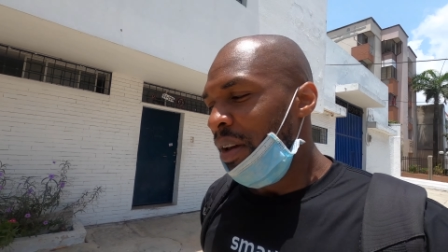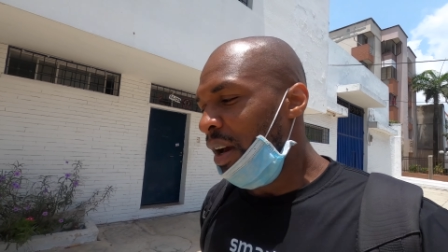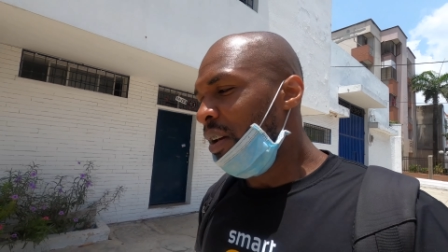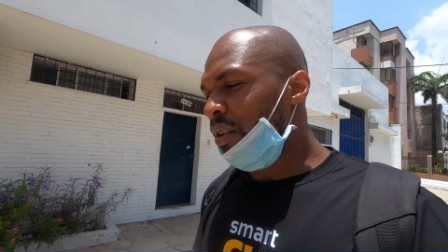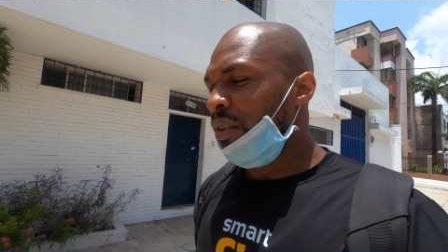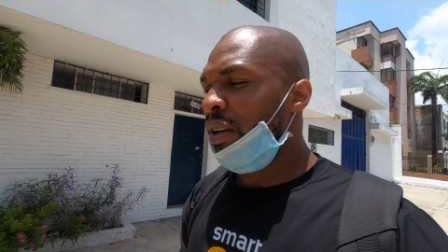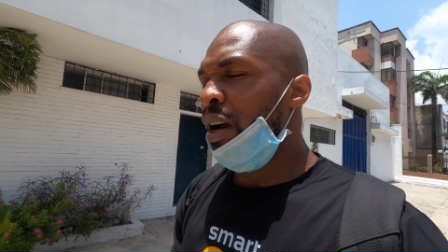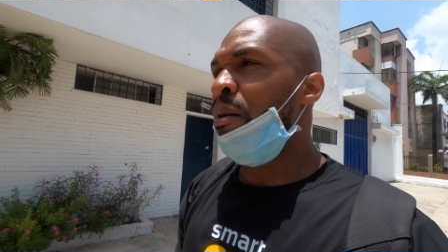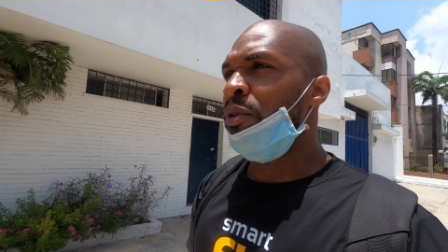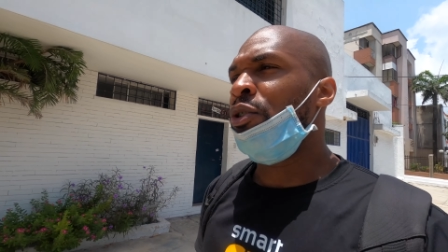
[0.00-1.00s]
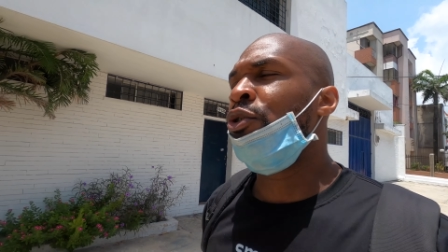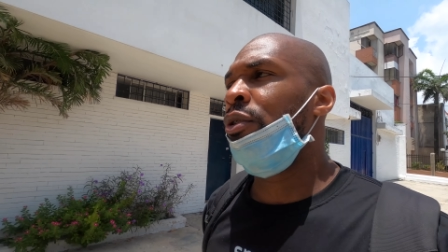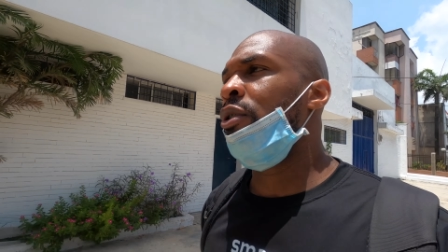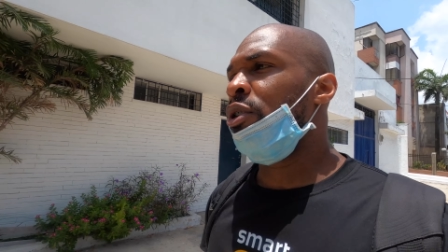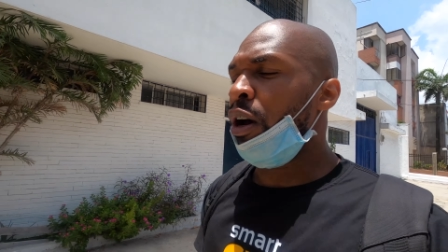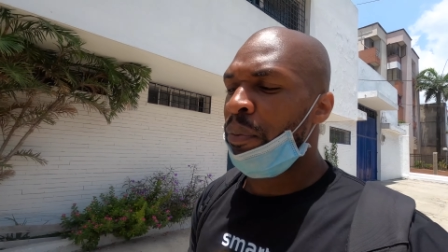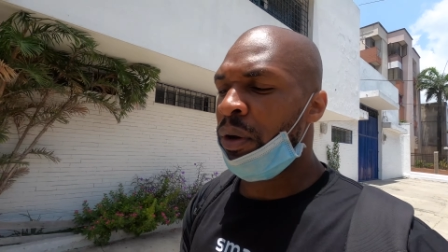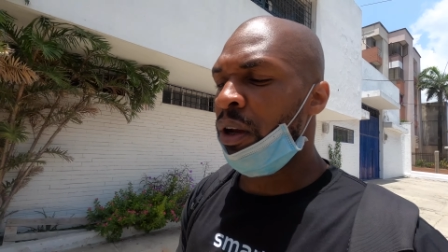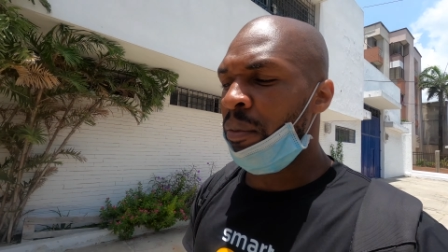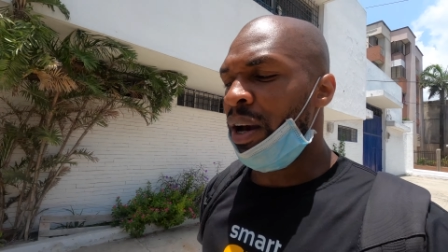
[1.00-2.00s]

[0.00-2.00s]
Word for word: had a good time just, ch just chopping it up.